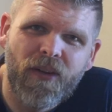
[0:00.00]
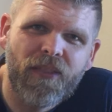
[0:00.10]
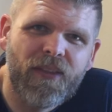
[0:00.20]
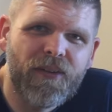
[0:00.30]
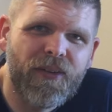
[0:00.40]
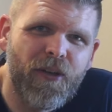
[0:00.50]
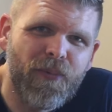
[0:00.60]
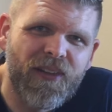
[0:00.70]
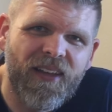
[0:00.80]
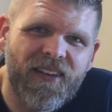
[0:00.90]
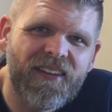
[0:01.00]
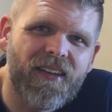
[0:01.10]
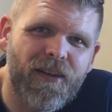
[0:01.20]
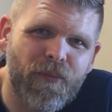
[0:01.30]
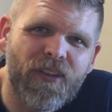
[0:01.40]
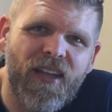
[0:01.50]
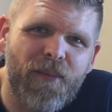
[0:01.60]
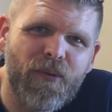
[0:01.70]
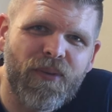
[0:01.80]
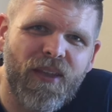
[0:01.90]
but I think it'll help a lot, and I'm really
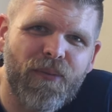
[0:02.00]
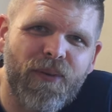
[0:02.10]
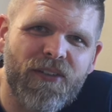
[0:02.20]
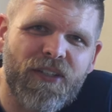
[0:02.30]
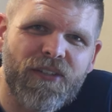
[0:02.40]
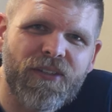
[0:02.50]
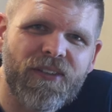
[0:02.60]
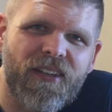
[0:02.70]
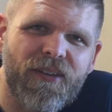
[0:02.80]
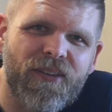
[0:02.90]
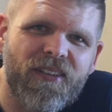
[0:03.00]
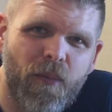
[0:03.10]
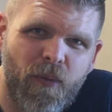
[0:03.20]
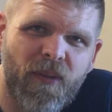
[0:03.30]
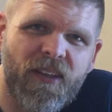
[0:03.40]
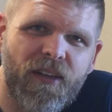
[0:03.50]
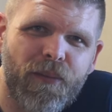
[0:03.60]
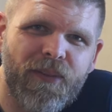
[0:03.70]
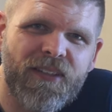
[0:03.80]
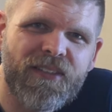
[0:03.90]
happy with how the project turned out. I'll put my
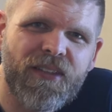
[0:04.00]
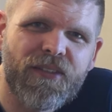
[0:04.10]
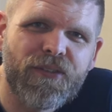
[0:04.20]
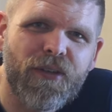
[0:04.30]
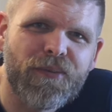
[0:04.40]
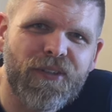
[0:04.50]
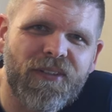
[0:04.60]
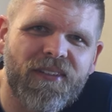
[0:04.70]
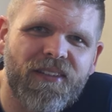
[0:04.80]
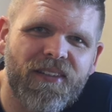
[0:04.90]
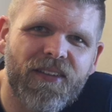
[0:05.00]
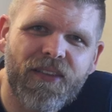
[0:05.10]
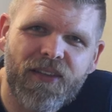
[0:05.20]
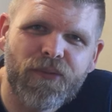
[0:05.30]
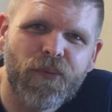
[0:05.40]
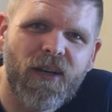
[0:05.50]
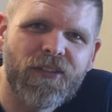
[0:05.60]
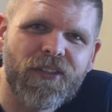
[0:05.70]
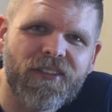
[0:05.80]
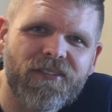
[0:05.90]
GitHub links in the description. Thanks for
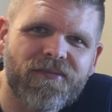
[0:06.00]
watching.